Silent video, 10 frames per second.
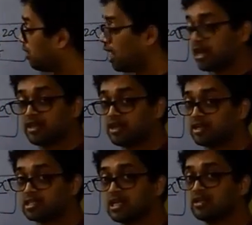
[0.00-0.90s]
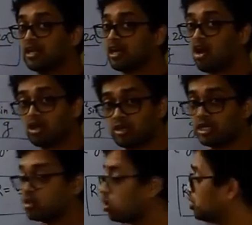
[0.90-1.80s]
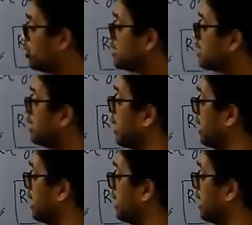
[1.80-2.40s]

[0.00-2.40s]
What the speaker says: Another interesting that I already told you is, in